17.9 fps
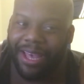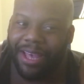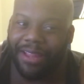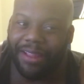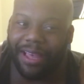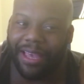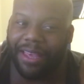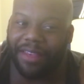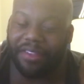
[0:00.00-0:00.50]

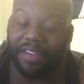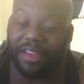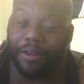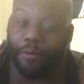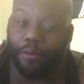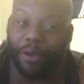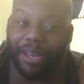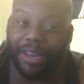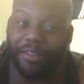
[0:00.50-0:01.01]
like I said,
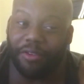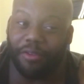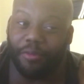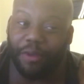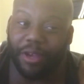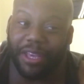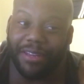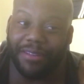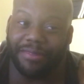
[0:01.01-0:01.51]
a win is a
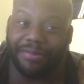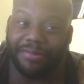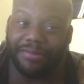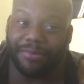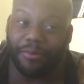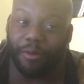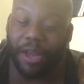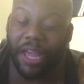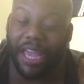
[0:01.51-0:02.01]
win.
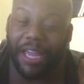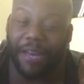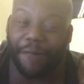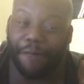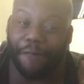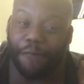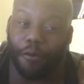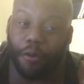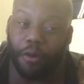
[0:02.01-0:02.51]
We're eight
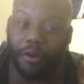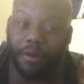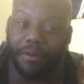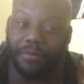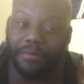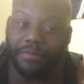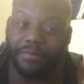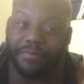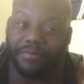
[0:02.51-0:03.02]
and four,
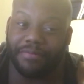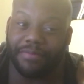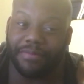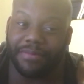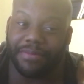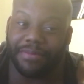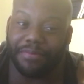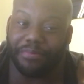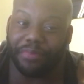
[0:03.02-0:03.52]

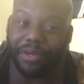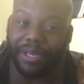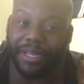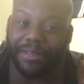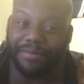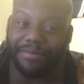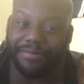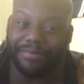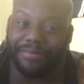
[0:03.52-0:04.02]

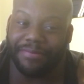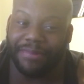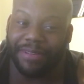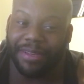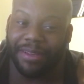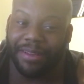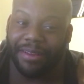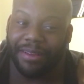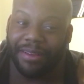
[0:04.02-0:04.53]
but
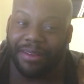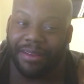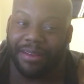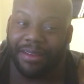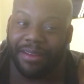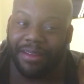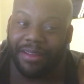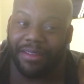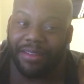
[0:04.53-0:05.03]

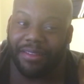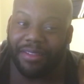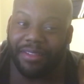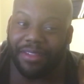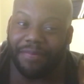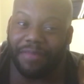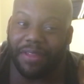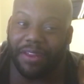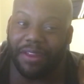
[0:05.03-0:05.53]

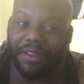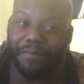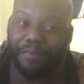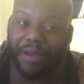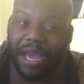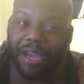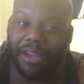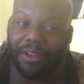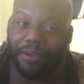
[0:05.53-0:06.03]
something in the
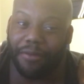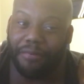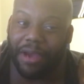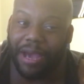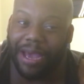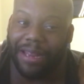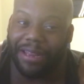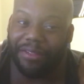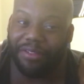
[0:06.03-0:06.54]
back of your
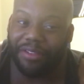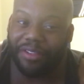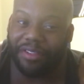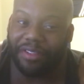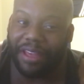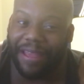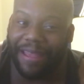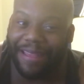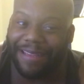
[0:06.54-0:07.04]
mind is
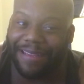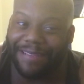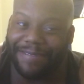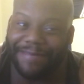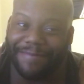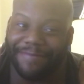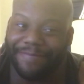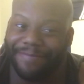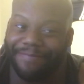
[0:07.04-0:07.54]
just like,
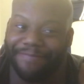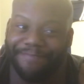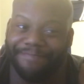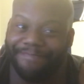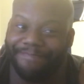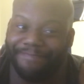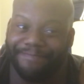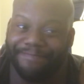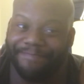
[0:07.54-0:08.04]

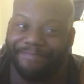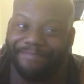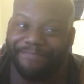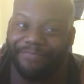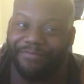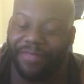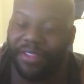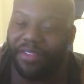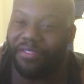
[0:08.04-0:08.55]

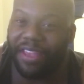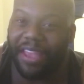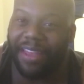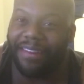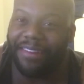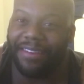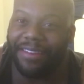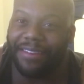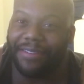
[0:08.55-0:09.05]
this
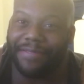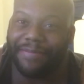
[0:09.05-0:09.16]
ain't it.